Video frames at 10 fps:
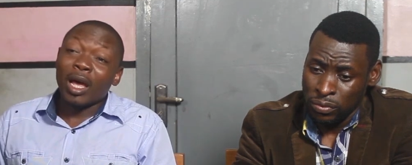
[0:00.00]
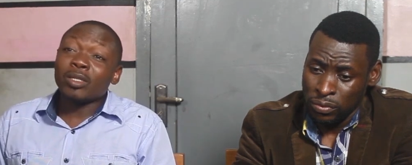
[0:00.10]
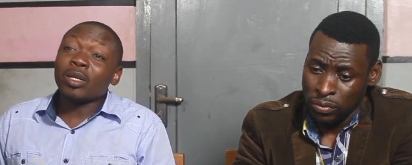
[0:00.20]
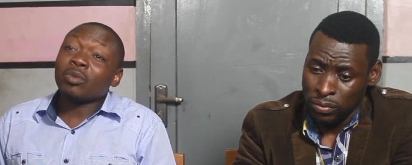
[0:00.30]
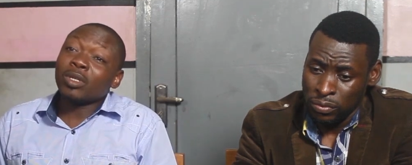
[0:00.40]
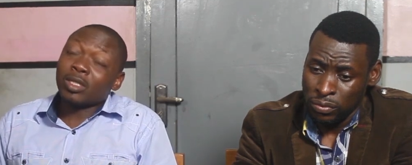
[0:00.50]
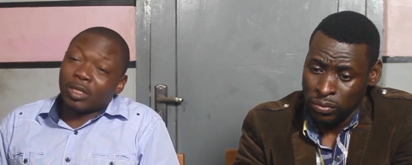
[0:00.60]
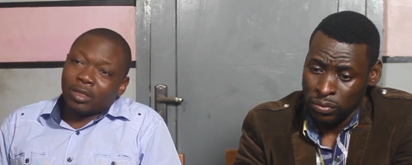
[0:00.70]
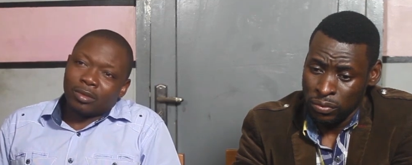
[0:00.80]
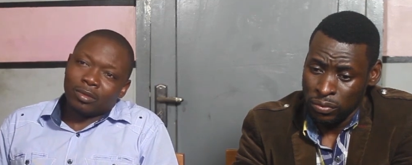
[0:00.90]
Speaker 1: as a
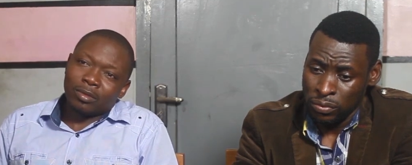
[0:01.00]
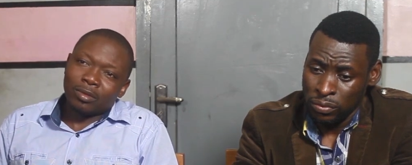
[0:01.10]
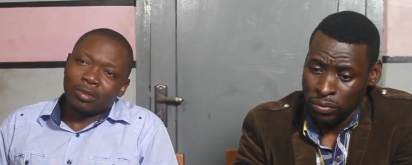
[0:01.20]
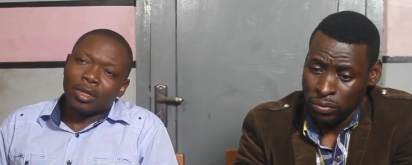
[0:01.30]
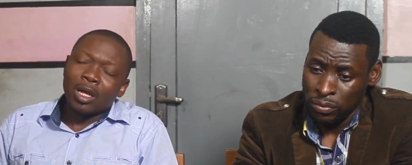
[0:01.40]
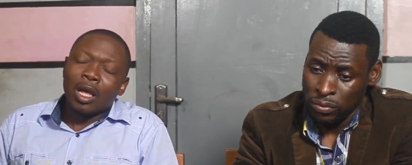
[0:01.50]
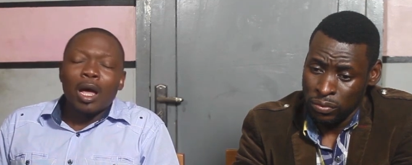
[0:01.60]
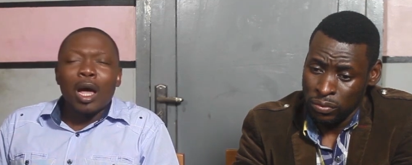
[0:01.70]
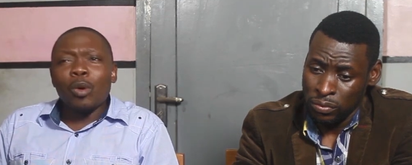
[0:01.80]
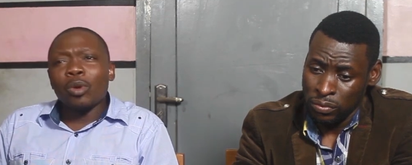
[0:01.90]
Christian,
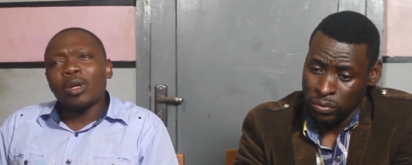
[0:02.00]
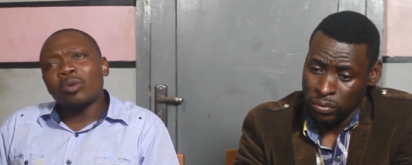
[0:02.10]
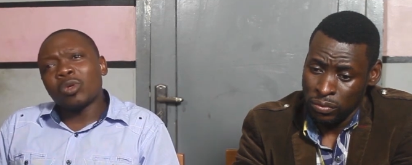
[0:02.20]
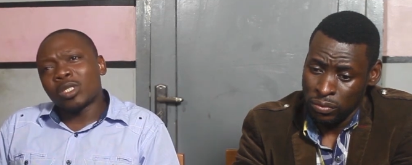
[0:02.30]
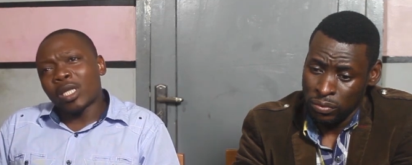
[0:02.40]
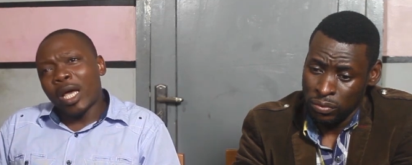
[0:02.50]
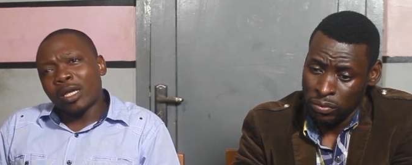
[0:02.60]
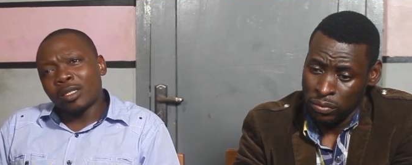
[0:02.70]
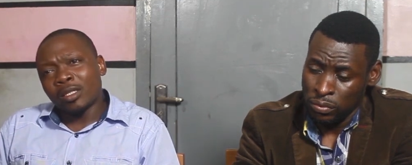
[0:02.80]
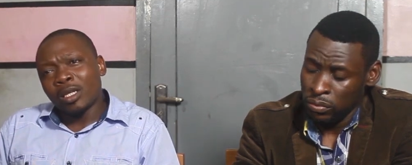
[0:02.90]
I rather
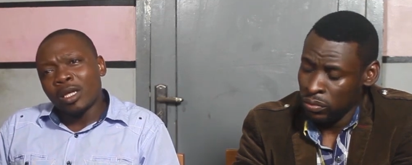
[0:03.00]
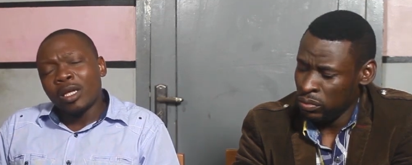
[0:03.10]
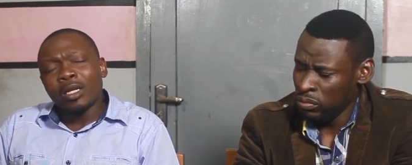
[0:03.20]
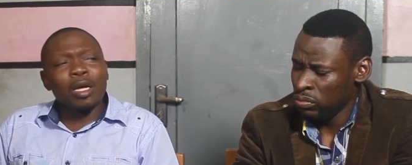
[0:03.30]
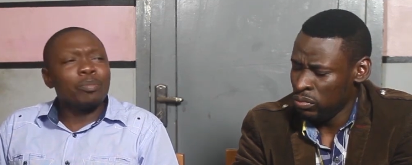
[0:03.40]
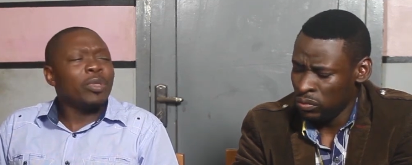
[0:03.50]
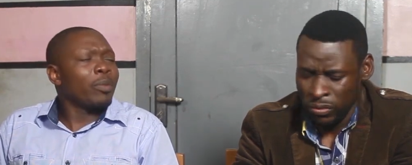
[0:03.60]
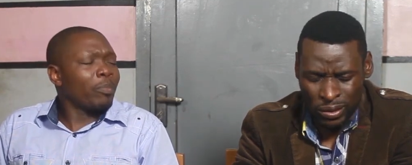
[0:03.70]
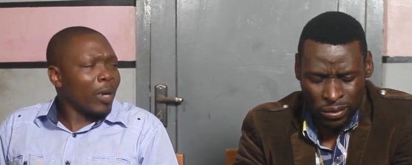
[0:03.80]
resign than be a